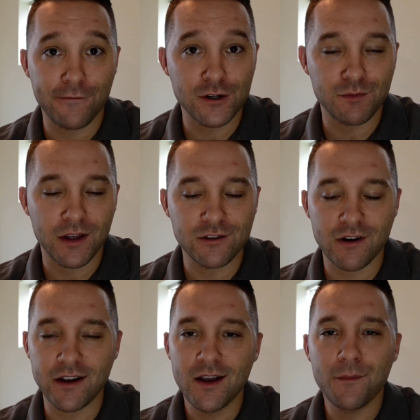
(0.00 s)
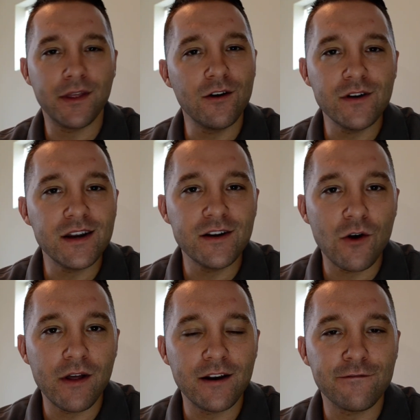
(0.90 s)
place, right? But they don't need to know
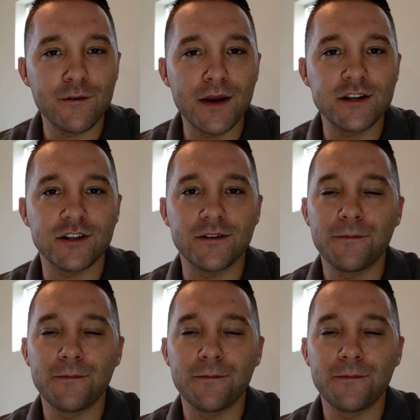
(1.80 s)
that information.